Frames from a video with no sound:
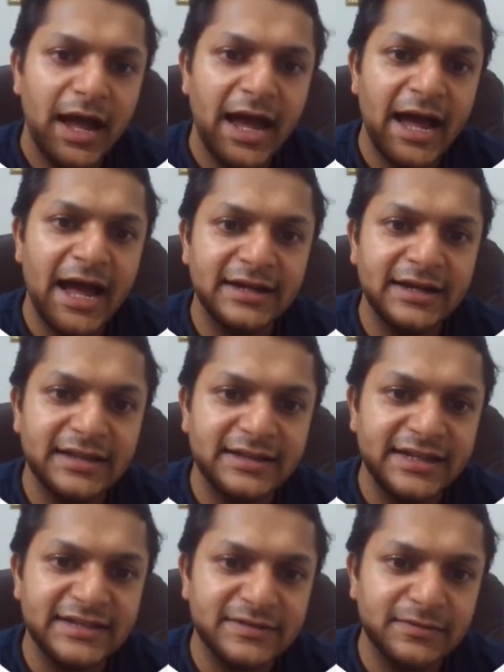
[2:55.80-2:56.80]
and
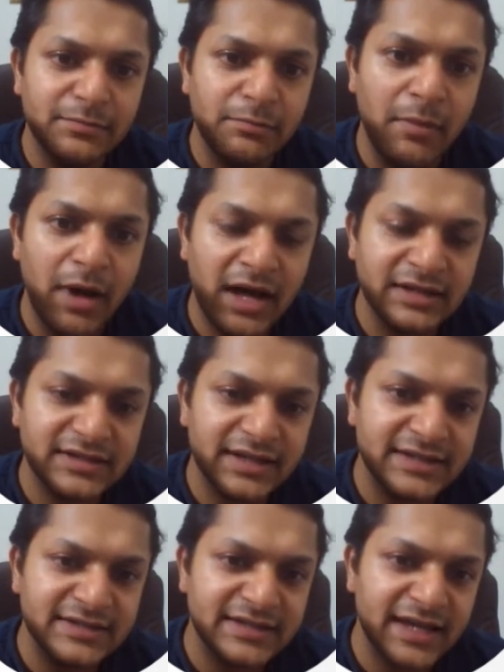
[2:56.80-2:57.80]
this mass
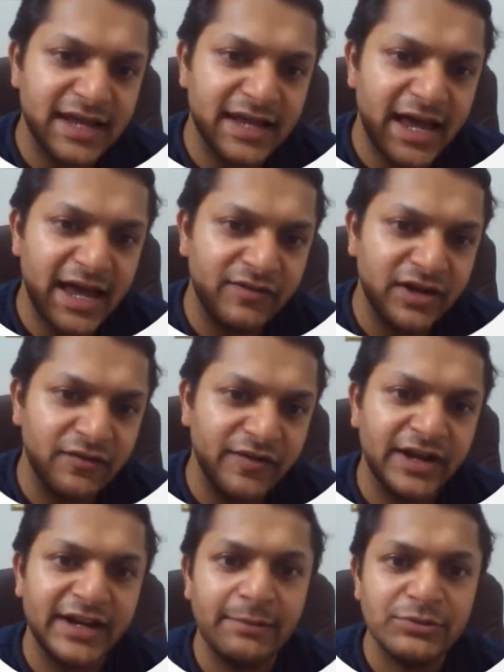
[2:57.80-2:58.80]
is having a
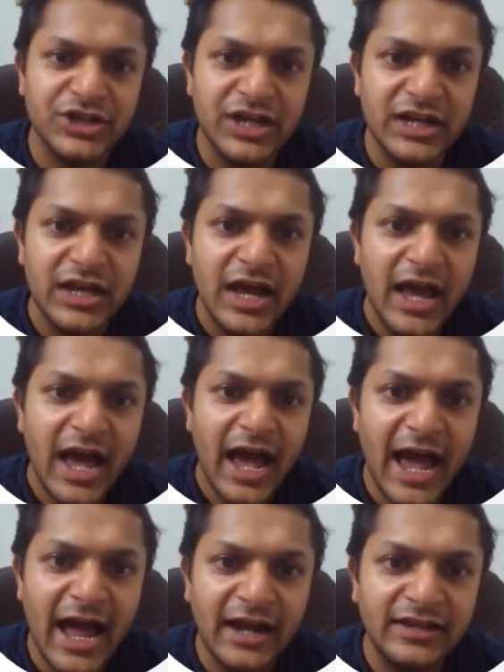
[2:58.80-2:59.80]
weight MG
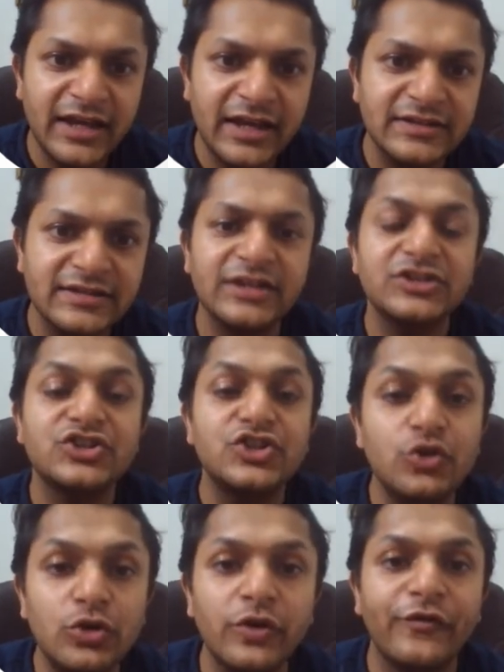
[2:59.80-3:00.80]
and there is a pseudo